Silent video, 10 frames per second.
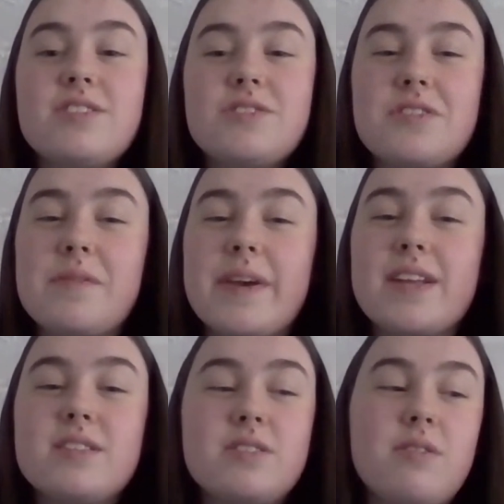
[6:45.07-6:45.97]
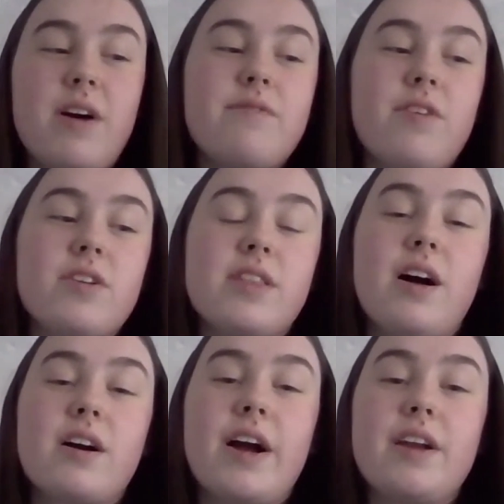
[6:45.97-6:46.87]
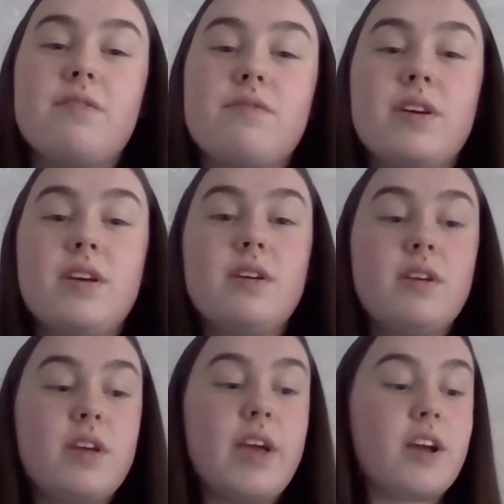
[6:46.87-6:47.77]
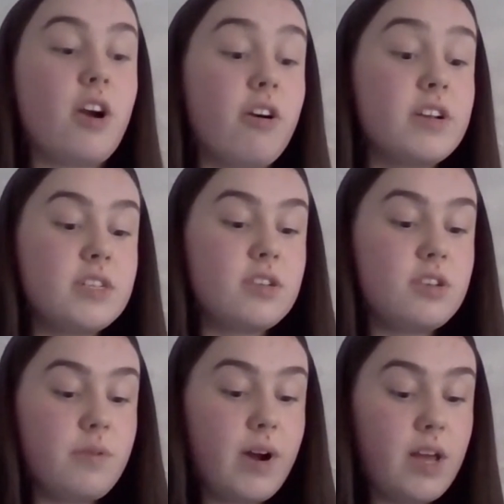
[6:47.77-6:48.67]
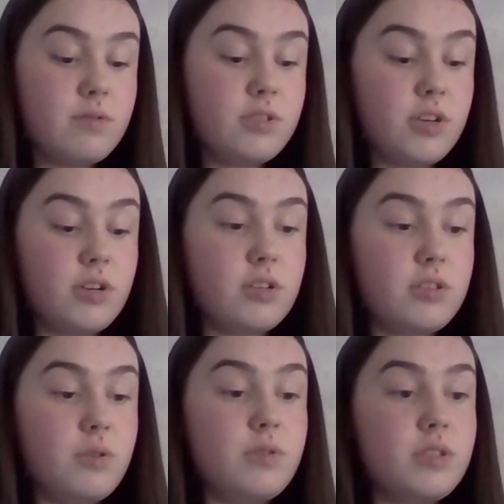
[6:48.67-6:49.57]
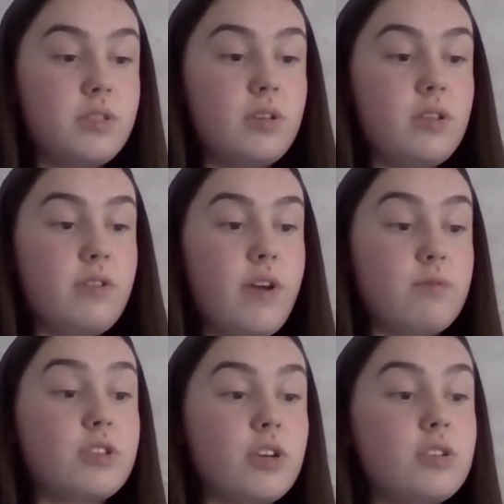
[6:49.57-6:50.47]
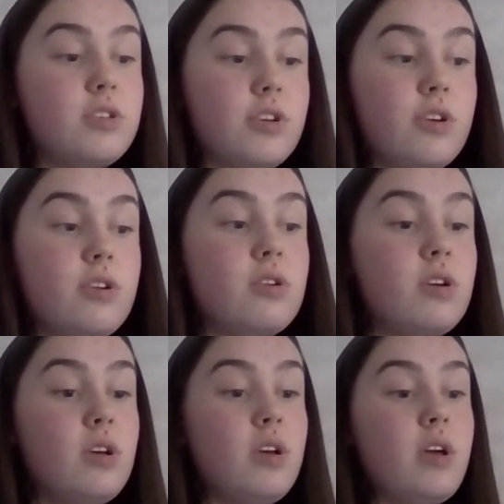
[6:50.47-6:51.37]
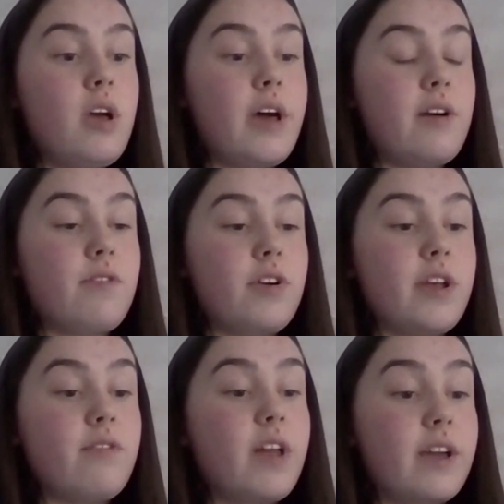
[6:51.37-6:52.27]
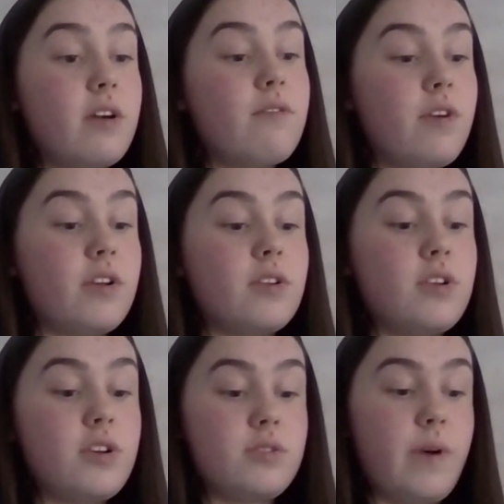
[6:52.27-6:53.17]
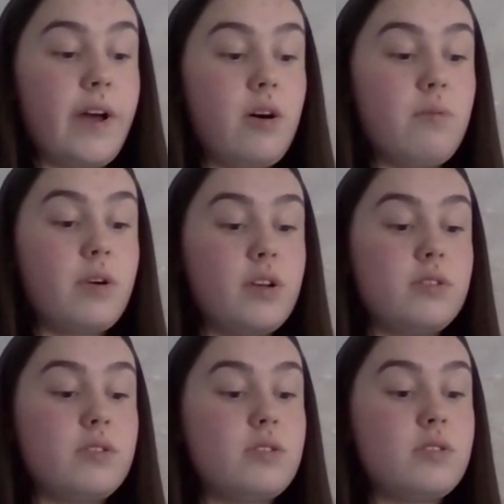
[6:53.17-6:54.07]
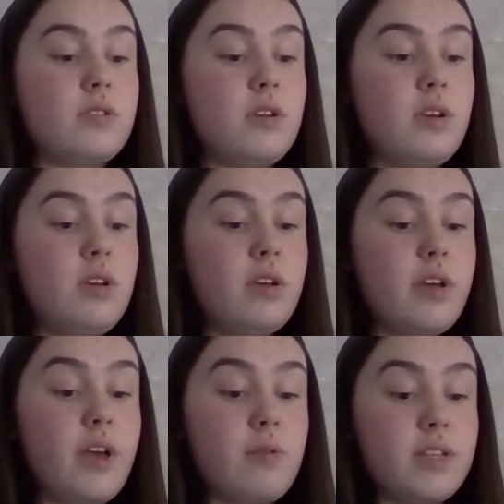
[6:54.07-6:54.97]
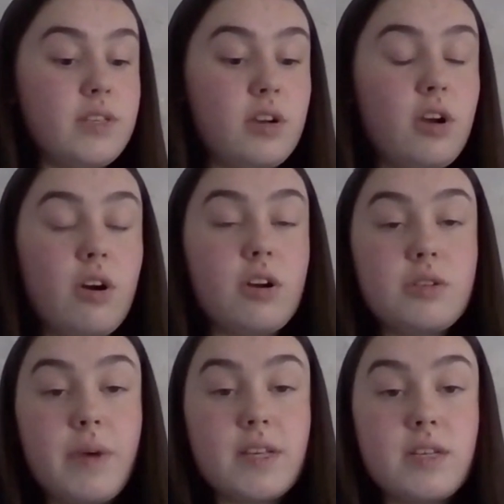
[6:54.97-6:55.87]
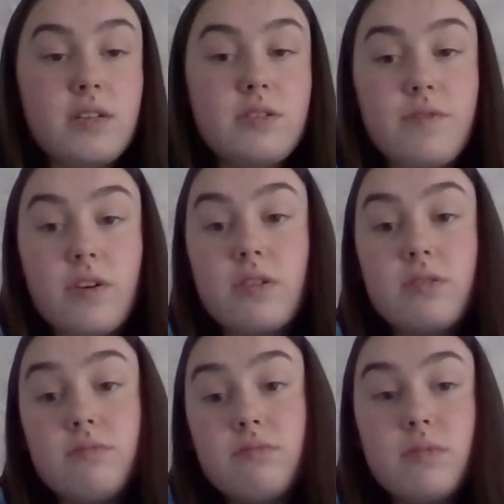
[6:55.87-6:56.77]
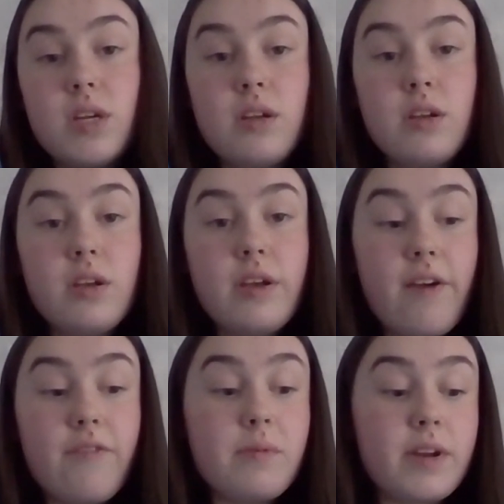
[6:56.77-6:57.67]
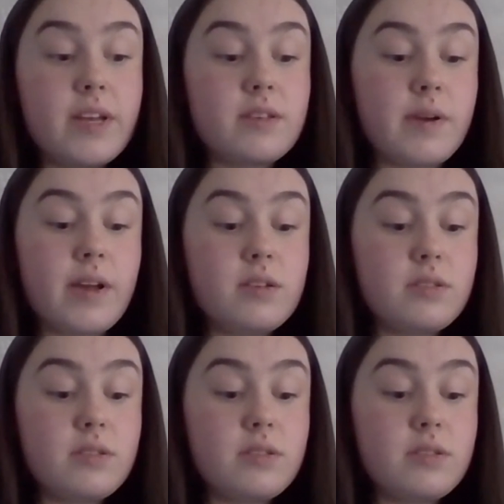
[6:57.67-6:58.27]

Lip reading: Do you know what I mean? So I found that kind of encouraging to do while I was doing it. So it was good to do, and I found it like fun to do as well, because it's an encouraging message for everybody as well.